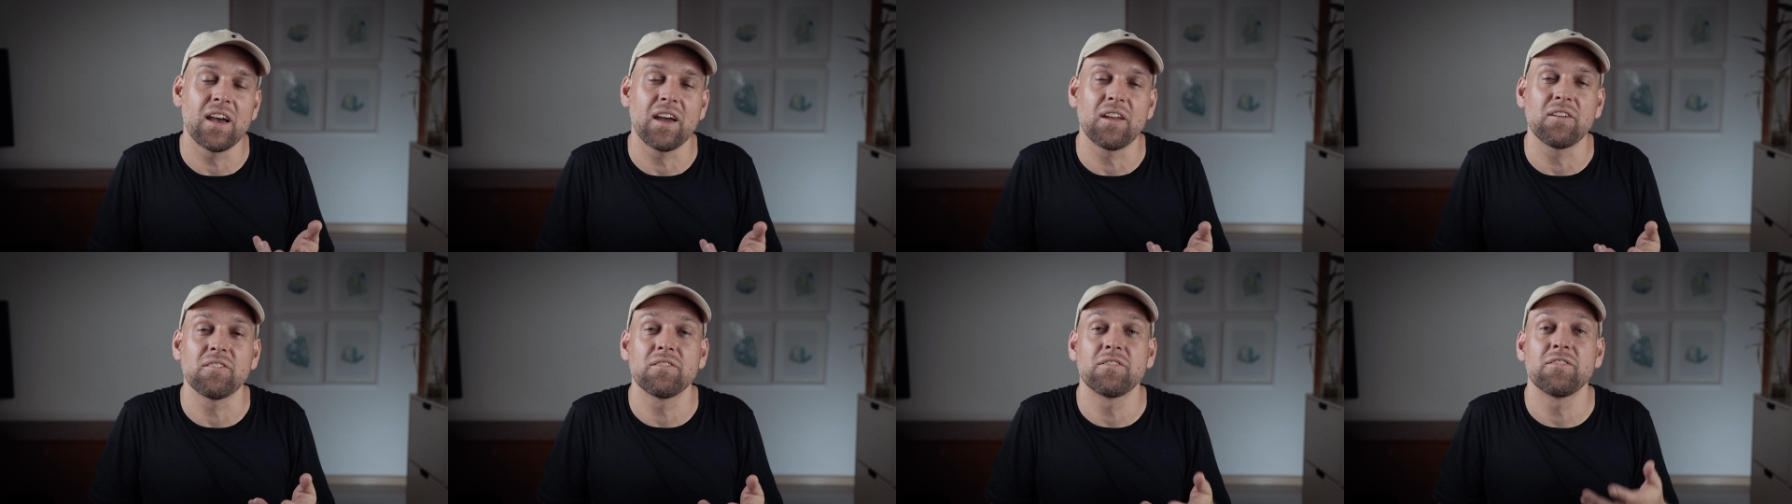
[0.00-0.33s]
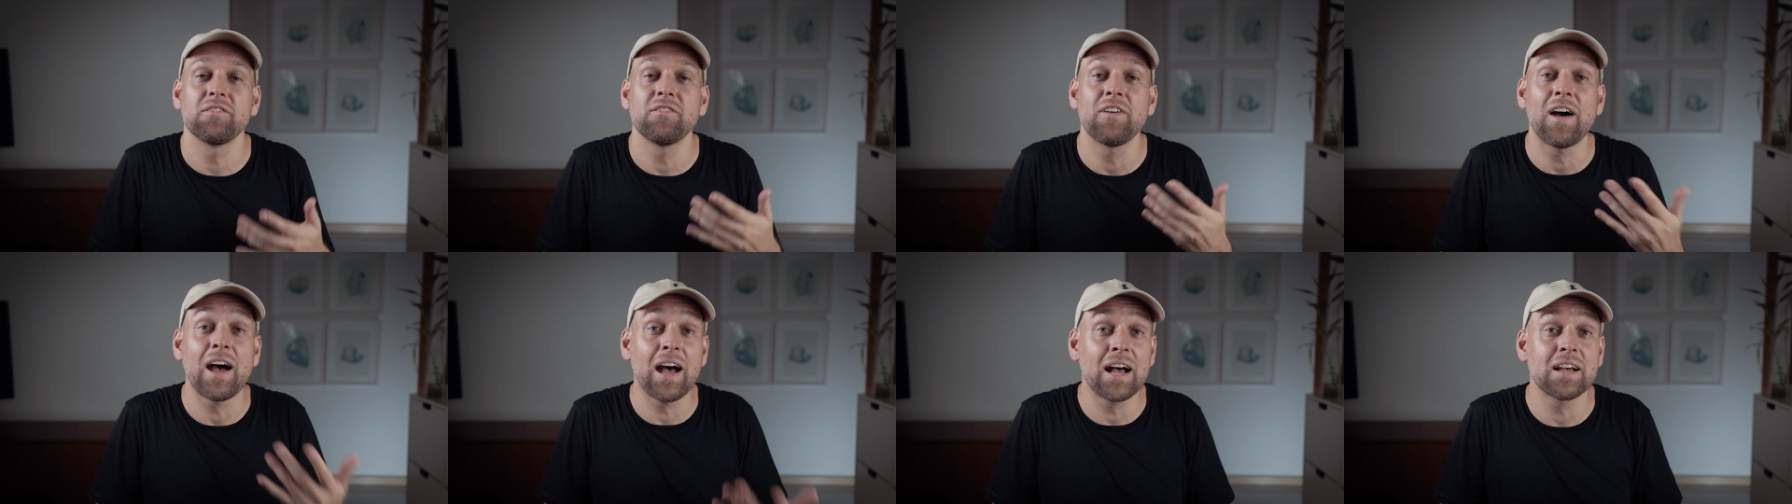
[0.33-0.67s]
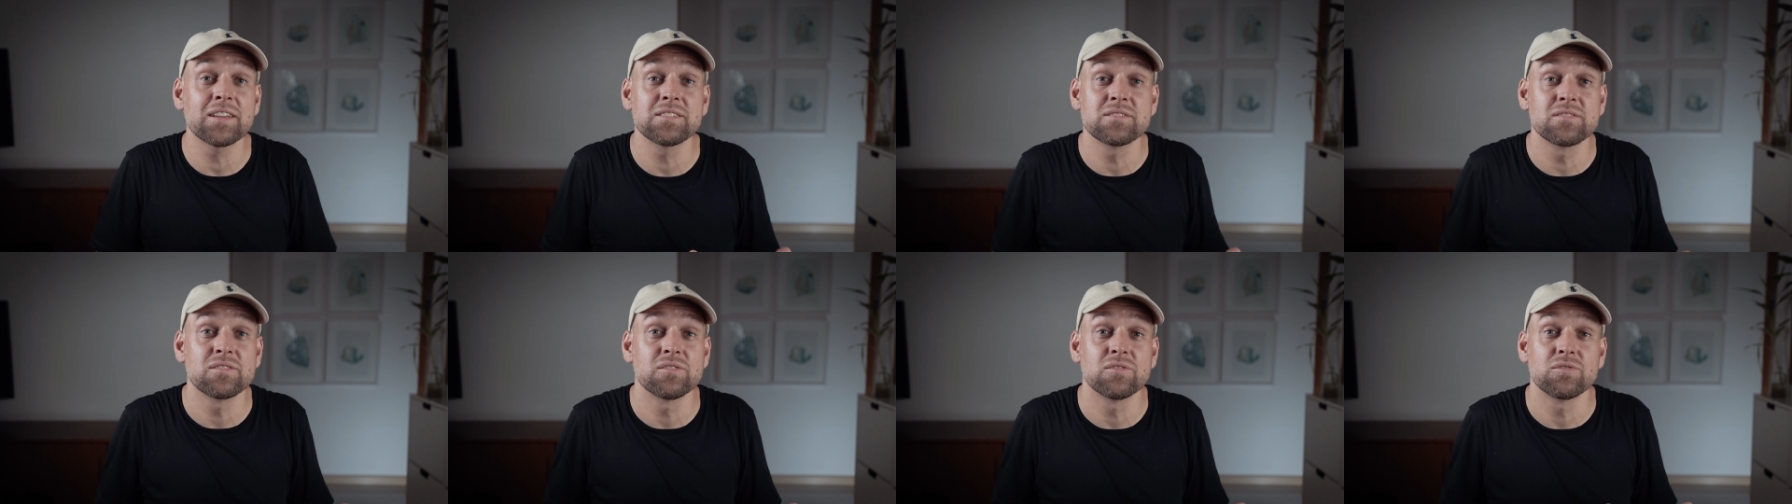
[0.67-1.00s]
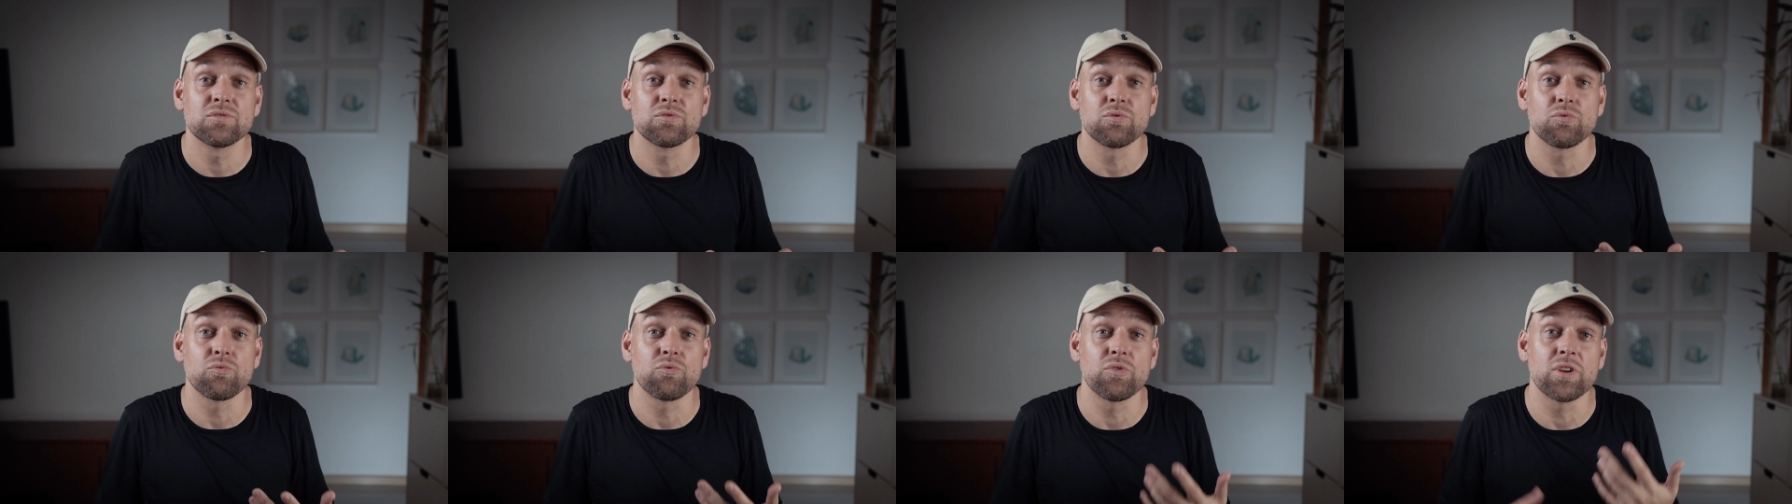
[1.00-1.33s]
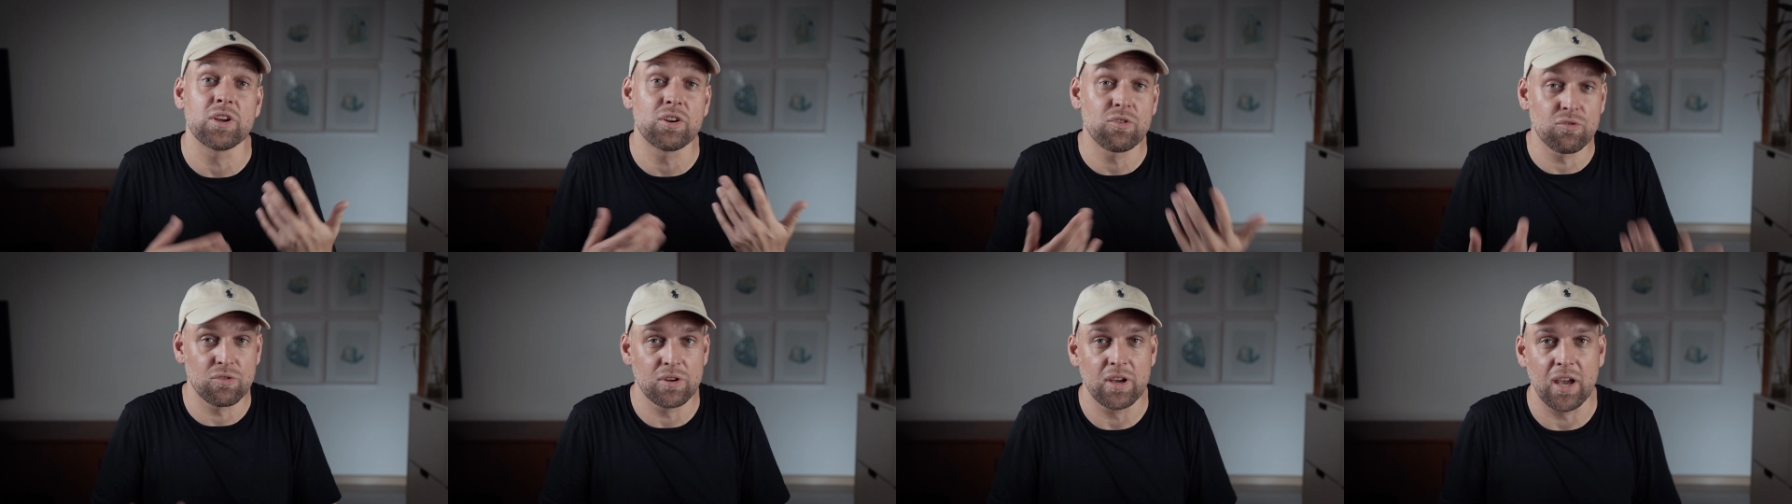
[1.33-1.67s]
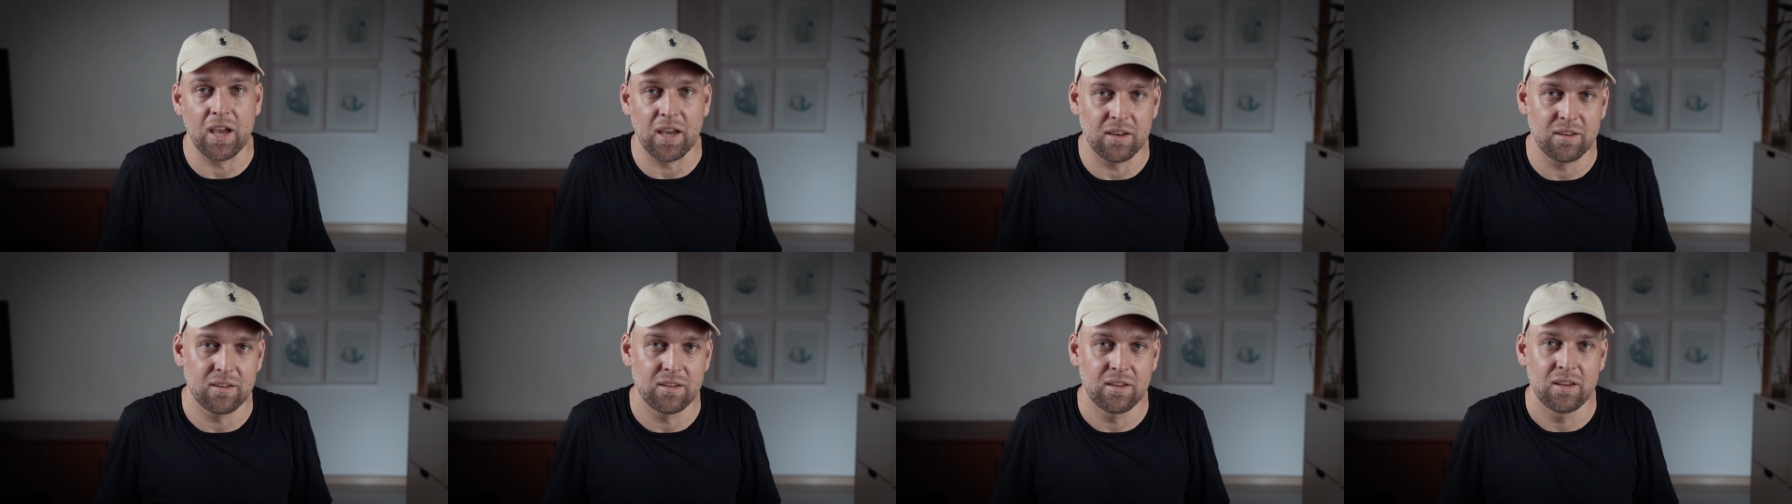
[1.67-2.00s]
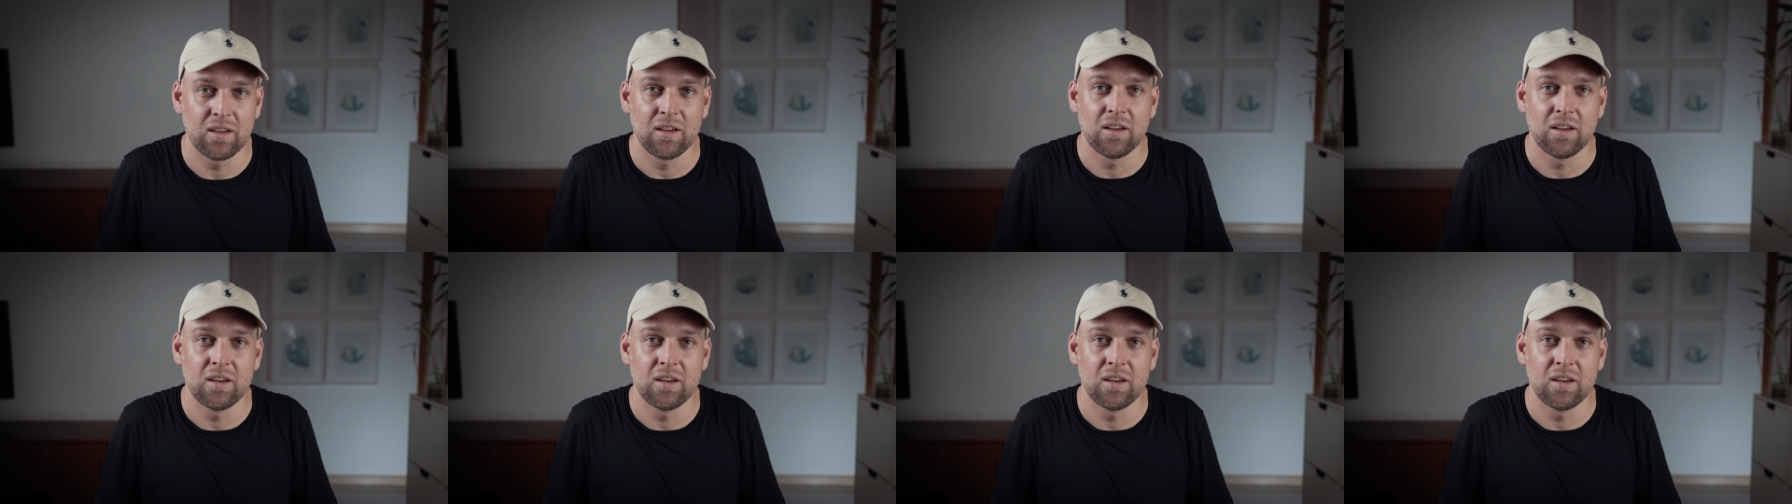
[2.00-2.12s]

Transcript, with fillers: and fast to recreate.